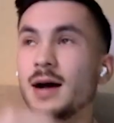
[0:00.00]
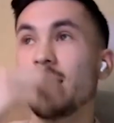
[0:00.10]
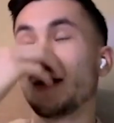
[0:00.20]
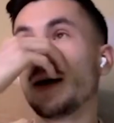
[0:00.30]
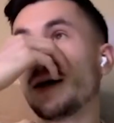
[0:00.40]

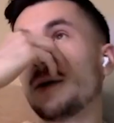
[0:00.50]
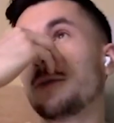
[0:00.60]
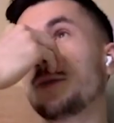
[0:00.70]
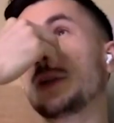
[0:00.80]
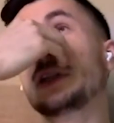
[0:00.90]

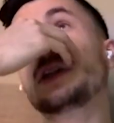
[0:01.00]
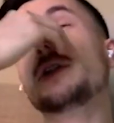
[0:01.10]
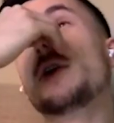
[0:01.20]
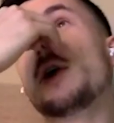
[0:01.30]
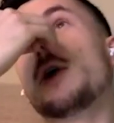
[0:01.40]
Um,
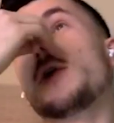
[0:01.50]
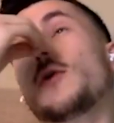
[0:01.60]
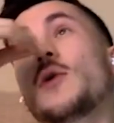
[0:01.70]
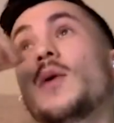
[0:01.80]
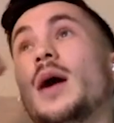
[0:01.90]

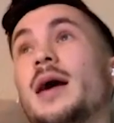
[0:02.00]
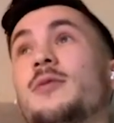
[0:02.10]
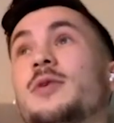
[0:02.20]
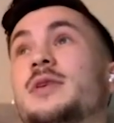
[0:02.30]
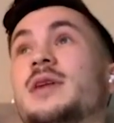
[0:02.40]
no, I
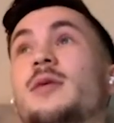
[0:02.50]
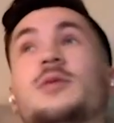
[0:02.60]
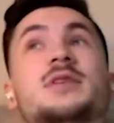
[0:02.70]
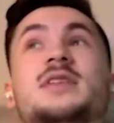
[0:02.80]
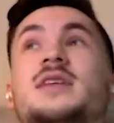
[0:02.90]
would I
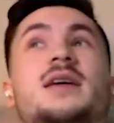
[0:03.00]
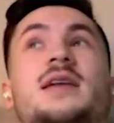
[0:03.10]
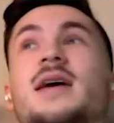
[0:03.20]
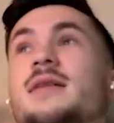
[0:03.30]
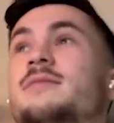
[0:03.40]
wouldn't say
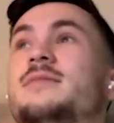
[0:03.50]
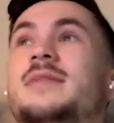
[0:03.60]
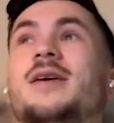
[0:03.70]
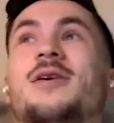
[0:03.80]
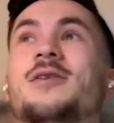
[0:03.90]
that.
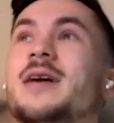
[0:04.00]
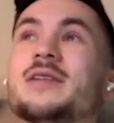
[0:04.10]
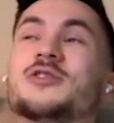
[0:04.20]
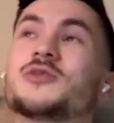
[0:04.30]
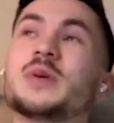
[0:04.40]
No,
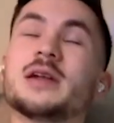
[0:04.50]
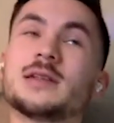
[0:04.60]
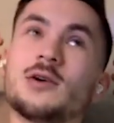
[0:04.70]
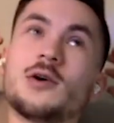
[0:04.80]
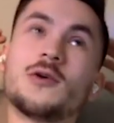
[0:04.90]
I've just been
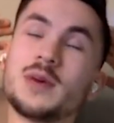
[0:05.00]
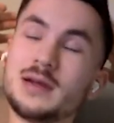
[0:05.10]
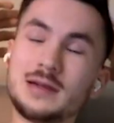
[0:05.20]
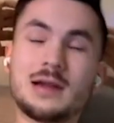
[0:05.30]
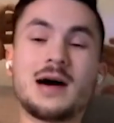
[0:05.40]
home
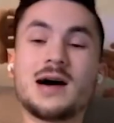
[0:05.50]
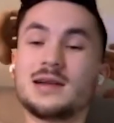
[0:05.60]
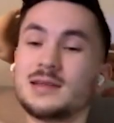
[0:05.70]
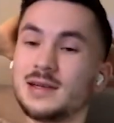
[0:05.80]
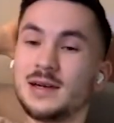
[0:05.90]
a
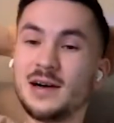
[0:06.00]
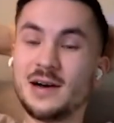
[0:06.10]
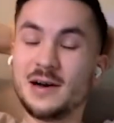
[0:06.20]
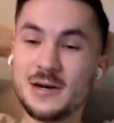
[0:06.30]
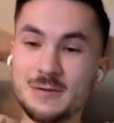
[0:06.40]
lot,
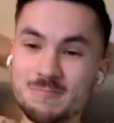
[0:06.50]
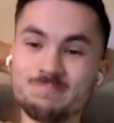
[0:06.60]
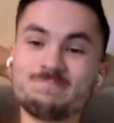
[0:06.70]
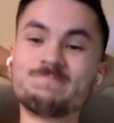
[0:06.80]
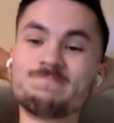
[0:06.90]

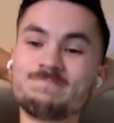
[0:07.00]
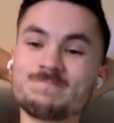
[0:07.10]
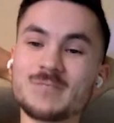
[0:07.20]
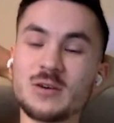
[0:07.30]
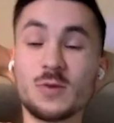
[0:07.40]
um, mm-hmm.
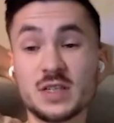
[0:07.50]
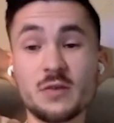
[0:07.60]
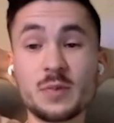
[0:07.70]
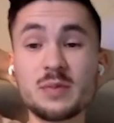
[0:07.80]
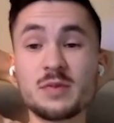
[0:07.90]
which
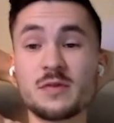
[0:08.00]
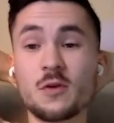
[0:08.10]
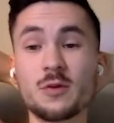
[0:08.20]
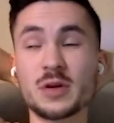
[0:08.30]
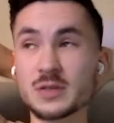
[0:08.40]
I've been
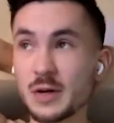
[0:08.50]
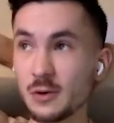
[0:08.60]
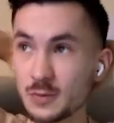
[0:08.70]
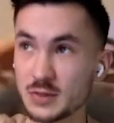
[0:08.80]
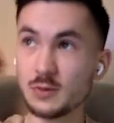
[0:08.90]
before because my
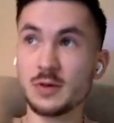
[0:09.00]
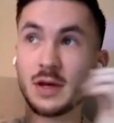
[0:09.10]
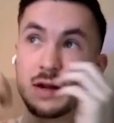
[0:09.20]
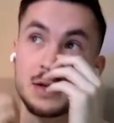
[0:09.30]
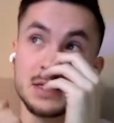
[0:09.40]
home
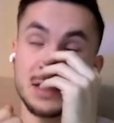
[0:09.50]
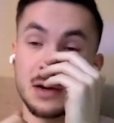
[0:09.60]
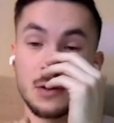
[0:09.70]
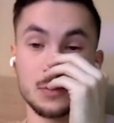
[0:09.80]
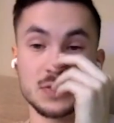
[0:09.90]
studio is
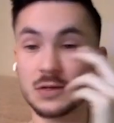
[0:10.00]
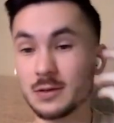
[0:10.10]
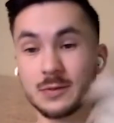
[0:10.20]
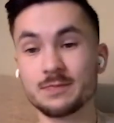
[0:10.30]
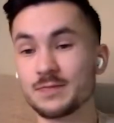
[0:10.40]
at home,
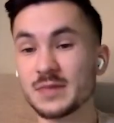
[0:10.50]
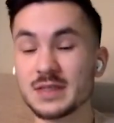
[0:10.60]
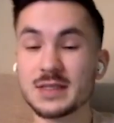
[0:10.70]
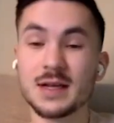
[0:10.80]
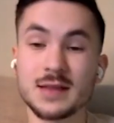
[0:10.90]
so
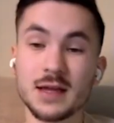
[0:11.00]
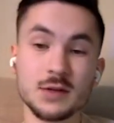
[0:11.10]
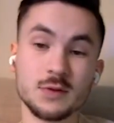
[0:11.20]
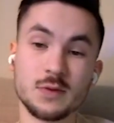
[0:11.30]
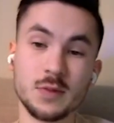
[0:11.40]
it's not that
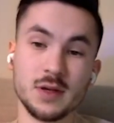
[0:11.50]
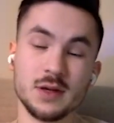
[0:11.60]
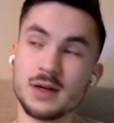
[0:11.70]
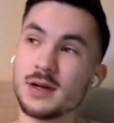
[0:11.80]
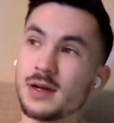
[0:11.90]
new for
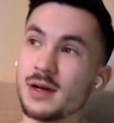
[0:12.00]
me.